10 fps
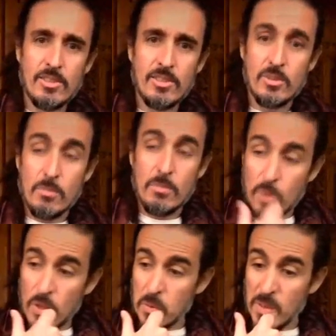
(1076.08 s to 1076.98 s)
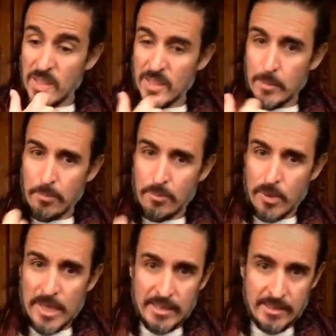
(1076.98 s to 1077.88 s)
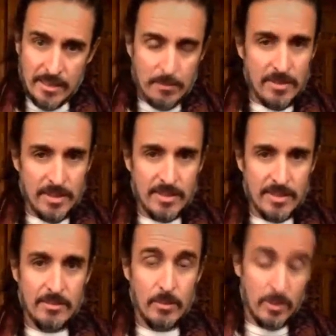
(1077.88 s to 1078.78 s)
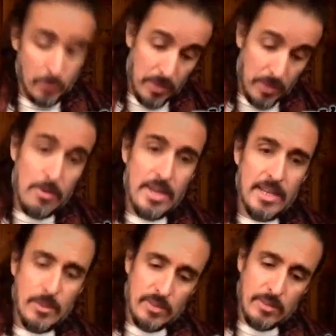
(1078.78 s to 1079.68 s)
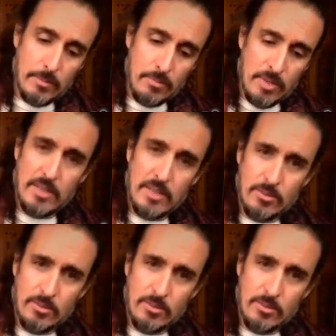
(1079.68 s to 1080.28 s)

So Mula wants to break something. What does it want to break? It wants to break those